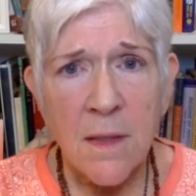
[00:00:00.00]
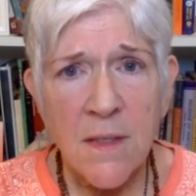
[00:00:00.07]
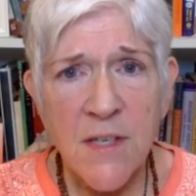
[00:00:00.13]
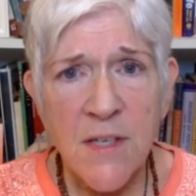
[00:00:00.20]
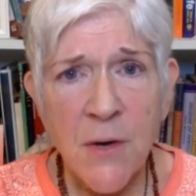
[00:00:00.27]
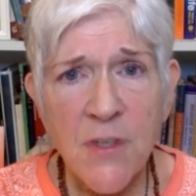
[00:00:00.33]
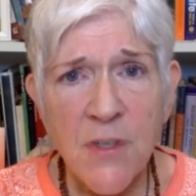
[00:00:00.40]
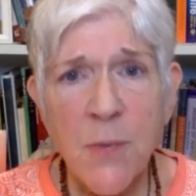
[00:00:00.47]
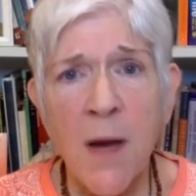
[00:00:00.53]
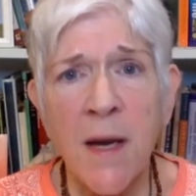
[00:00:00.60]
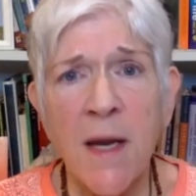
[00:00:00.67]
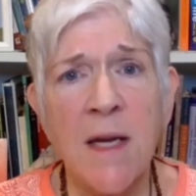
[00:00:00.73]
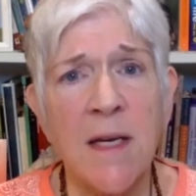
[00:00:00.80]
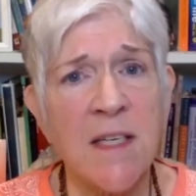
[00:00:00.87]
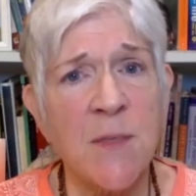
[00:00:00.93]

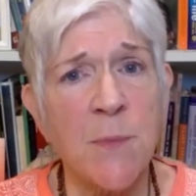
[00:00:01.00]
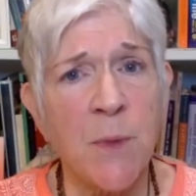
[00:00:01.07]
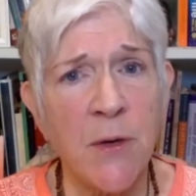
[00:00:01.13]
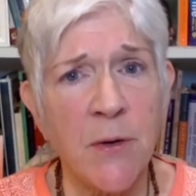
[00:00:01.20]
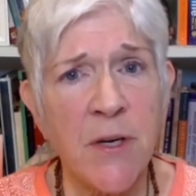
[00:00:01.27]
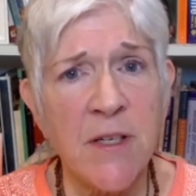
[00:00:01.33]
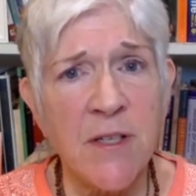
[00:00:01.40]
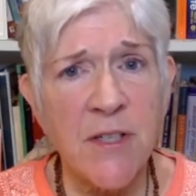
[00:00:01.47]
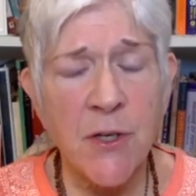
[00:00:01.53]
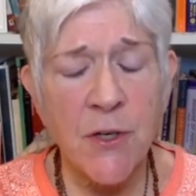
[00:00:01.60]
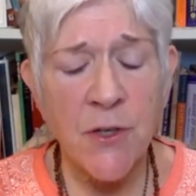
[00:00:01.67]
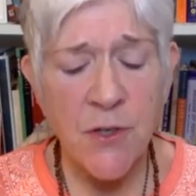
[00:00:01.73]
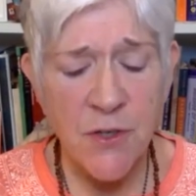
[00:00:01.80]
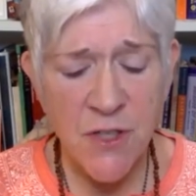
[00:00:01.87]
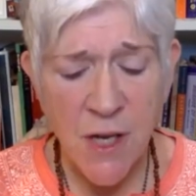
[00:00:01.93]
Saraswati
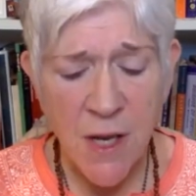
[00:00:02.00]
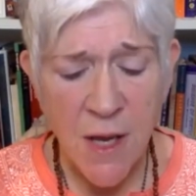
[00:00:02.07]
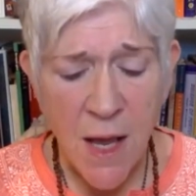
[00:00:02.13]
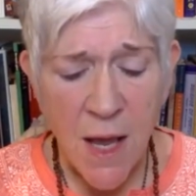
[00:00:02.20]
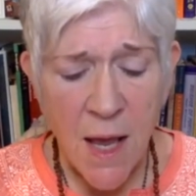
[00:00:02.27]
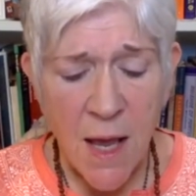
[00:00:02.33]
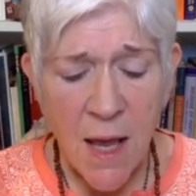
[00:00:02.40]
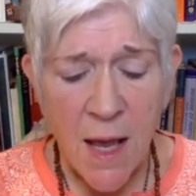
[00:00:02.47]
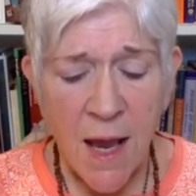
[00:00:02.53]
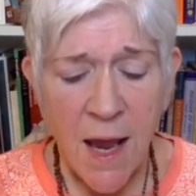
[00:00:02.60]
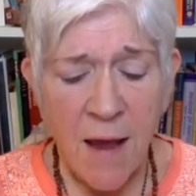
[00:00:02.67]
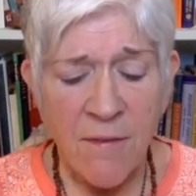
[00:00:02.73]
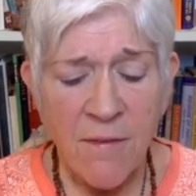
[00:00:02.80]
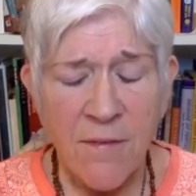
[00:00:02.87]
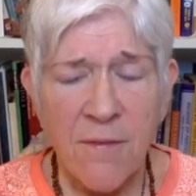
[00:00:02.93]
experiencers
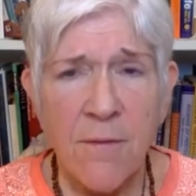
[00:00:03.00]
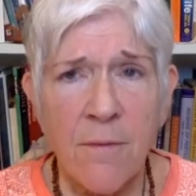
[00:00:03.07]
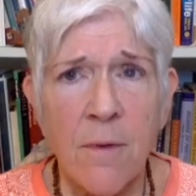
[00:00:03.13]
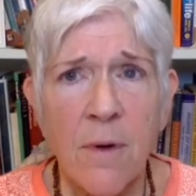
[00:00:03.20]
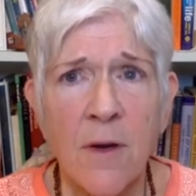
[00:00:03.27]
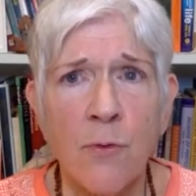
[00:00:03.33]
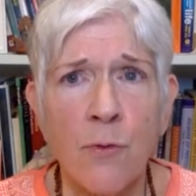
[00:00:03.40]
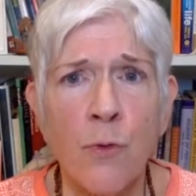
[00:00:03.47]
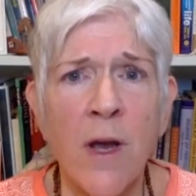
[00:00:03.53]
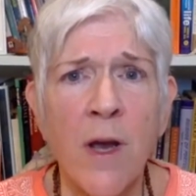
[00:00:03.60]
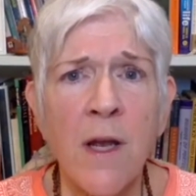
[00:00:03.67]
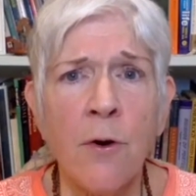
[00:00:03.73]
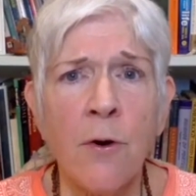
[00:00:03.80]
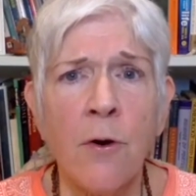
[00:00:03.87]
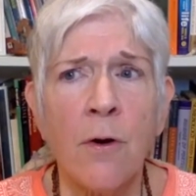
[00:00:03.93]
have
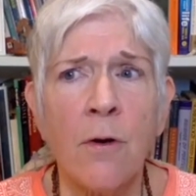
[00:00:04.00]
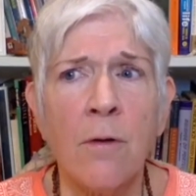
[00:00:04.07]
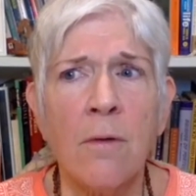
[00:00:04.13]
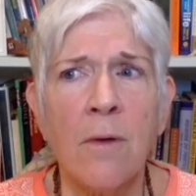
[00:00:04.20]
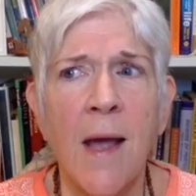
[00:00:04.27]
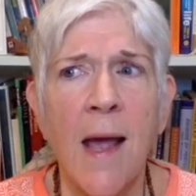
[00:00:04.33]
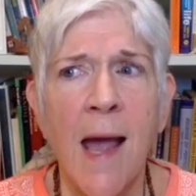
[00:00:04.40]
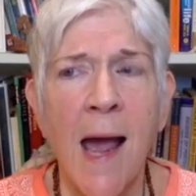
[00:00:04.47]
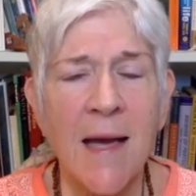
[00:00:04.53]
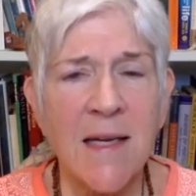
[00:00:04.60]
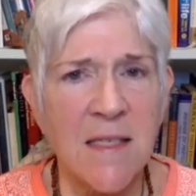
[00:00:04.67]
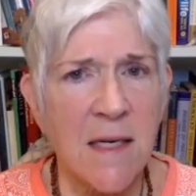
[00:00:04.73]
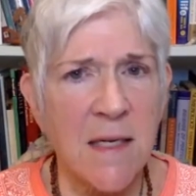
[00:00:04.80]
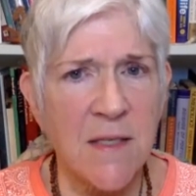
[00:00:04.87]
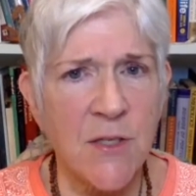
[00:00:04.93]
greater
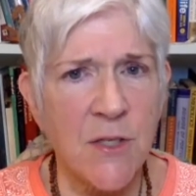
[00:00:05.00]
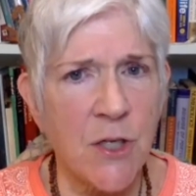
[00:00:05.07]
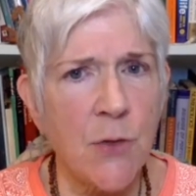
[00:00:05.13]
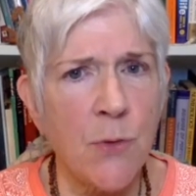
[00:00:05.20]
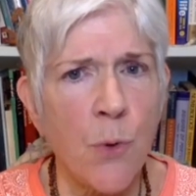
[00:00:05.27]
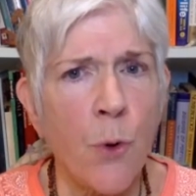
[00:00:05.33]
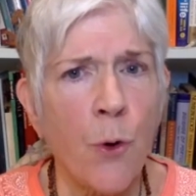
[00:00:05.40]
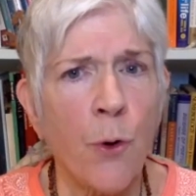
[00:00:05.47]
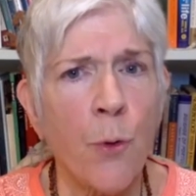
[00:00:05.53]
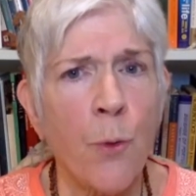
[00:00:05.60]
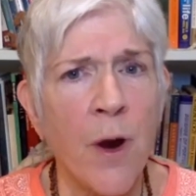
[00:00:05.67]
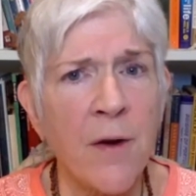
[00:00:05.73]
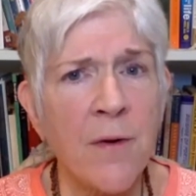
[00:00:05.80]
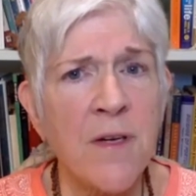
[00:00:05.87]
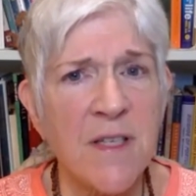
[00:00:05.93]
access to or
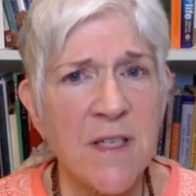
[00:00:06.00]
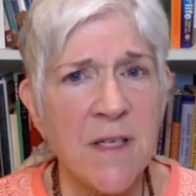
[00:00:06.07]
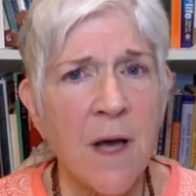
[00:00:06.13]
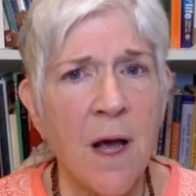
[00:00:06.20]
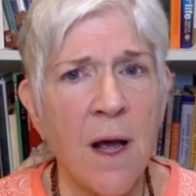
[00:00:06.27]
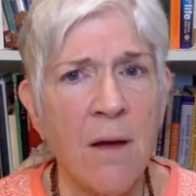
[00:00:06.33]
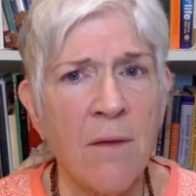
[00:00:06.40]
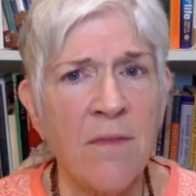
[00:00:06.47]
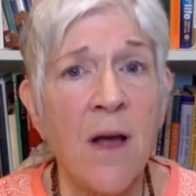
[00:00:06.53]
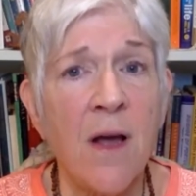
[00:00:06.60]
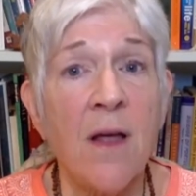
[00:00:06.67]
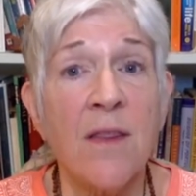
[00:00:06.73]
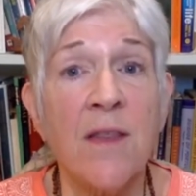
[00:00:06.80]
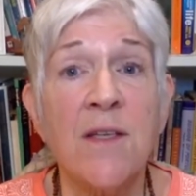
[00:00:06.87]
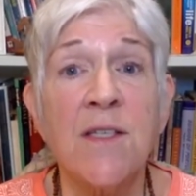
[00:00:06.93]
awareness of
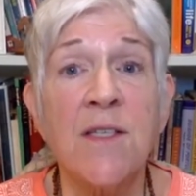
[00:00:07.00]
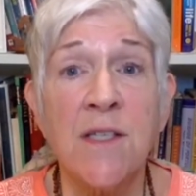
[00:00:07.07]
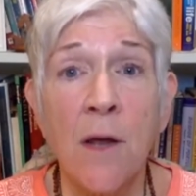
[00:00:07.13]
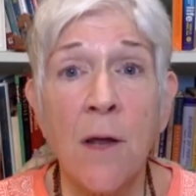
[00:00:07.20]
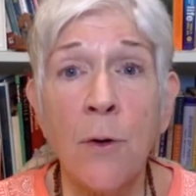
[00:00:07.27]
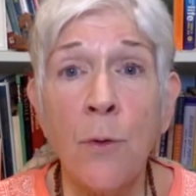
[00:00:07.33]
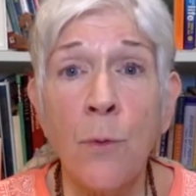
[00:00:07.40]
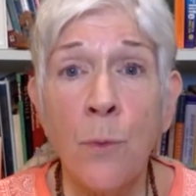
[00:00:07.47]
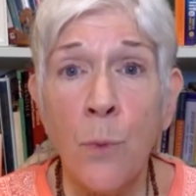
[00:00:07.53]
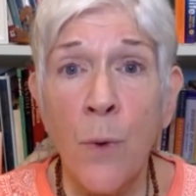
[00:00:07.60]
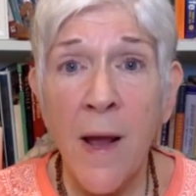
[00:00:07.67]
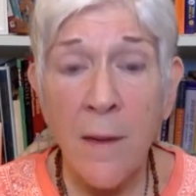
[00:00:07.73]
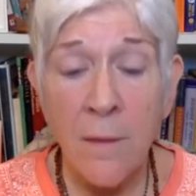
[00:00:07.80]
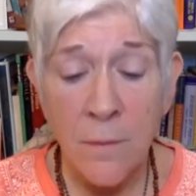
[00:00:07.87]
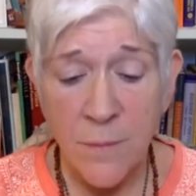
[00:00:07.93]
the subtle
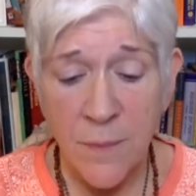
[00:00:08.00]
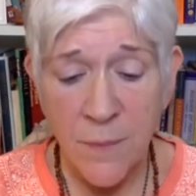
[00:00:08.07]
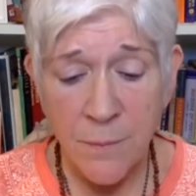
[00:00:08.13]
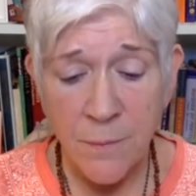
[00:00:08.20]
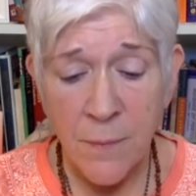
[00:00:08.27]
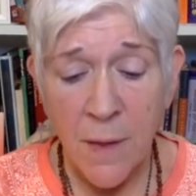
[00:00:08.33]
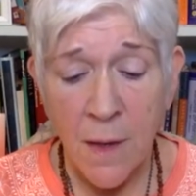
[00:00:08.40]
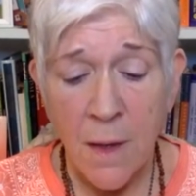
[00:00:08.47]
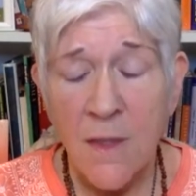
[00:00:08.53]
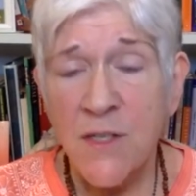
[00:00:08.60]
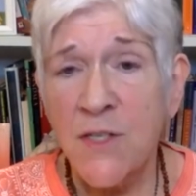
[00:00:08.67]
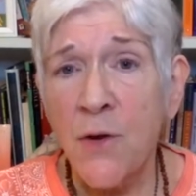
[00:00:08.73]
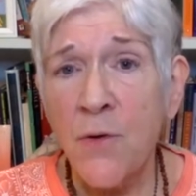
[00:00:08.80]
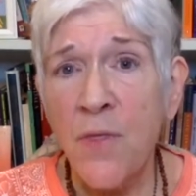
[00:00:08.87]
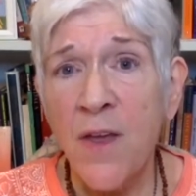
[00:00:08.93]
realm,
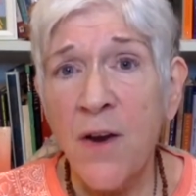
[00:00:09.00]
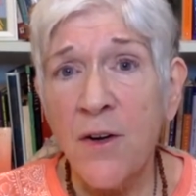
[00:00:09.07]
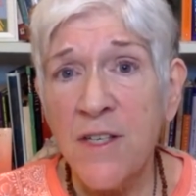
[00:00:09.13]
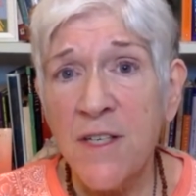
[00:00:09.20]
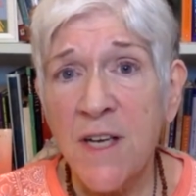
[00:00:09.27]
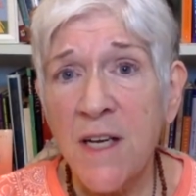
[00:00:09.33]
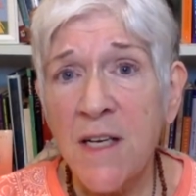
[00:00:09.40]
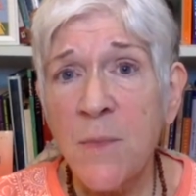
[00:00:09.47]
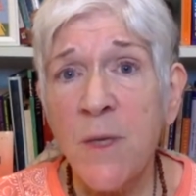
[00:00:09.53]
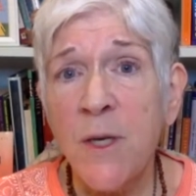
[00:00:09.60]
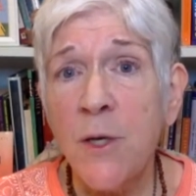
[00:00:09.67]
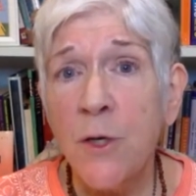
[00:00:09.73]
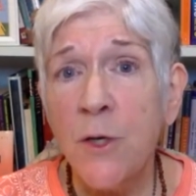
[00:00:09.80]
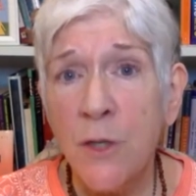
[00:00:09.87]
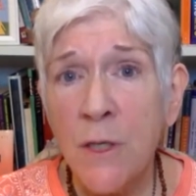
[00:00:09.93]
so they tend to
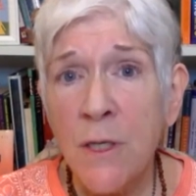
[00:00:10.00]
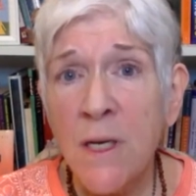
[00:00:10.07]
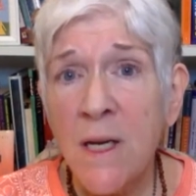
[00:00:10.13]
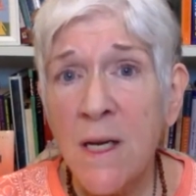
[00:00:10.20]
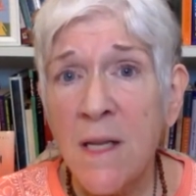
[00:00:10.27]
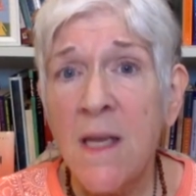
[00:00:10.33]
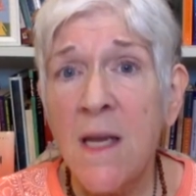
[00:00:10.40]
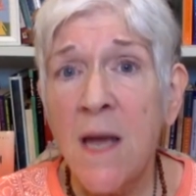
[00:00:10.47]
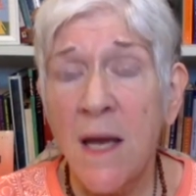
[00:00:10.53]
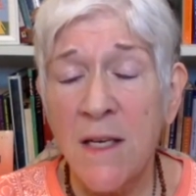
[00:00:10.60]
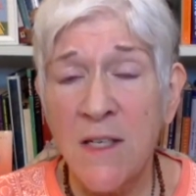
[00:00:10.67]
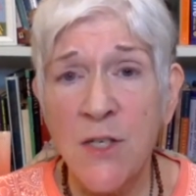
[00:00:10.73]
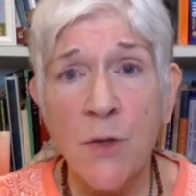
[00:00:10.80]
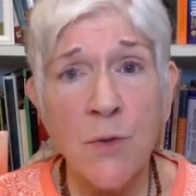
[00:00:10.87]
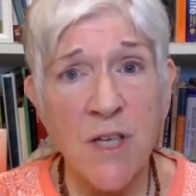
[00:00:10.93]
be good in the
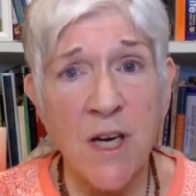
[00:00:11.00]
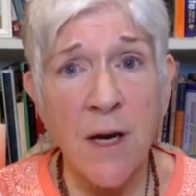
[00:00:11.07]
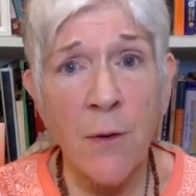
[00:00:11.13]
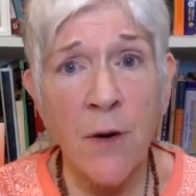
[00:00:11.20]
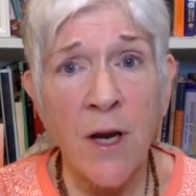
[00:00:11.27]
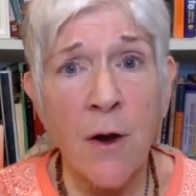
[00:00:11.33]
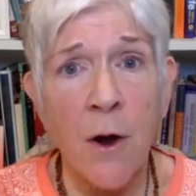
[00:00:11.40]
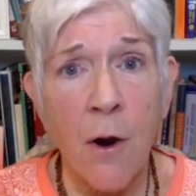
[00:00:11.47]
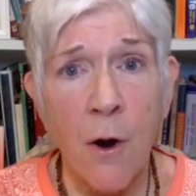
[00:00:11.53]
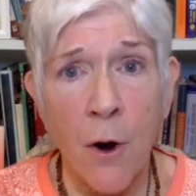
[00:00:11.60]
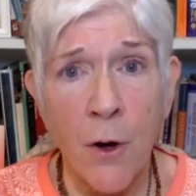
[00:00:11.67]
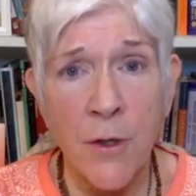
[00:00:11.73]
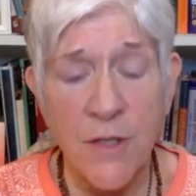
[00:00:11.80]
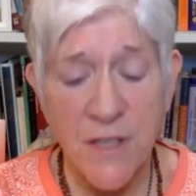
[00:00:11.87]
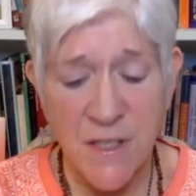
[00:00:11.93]
esoteric
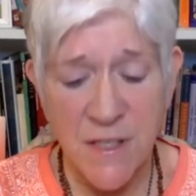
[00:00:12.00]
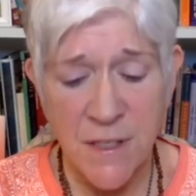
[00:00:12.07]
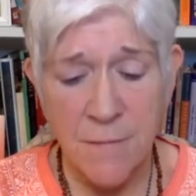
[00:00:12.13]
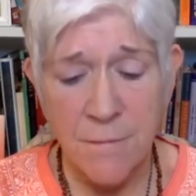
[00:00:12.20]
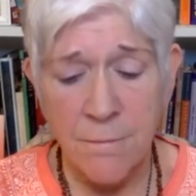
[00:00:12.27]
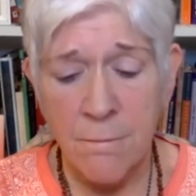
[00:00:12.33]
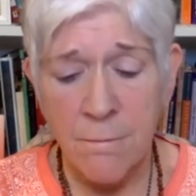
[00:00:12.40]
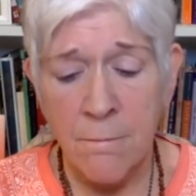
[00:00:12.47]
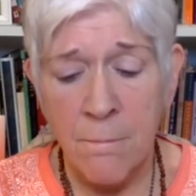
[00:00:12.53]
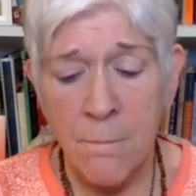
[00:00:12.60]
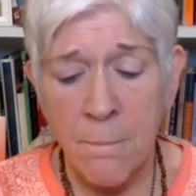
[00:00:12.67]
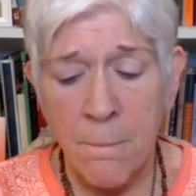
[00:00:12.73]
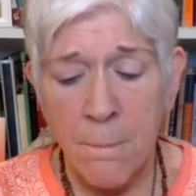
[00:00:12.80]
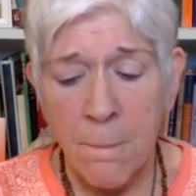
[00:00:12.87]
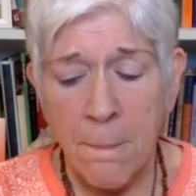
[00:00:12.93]
arts,
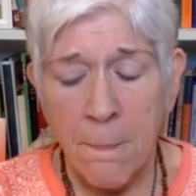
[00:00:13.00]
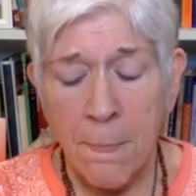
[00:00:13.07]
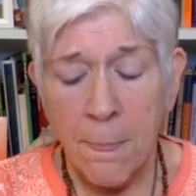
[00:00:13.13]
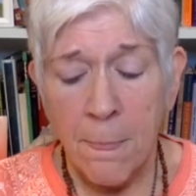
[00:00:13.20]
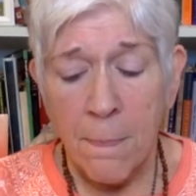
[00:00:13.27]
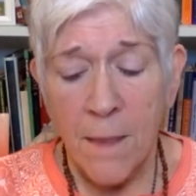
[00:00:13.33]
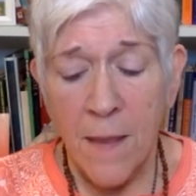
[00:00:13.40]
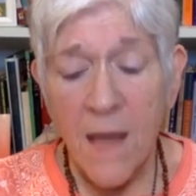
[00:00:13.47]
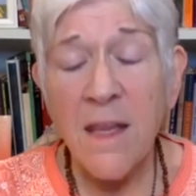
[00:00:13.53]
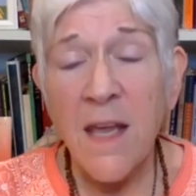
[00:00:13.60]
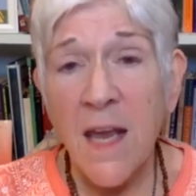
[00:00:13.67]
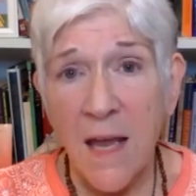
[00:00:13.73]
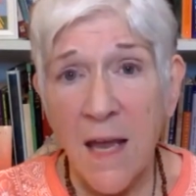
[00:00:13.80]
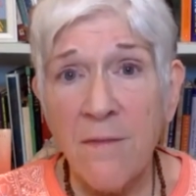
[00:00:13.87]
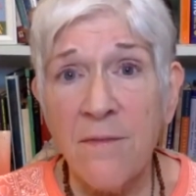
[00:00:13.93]
and
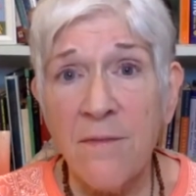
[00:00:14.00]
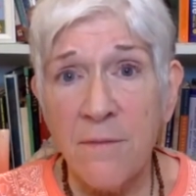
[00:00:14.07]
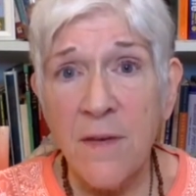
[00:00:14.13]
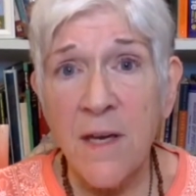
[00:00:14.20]
they have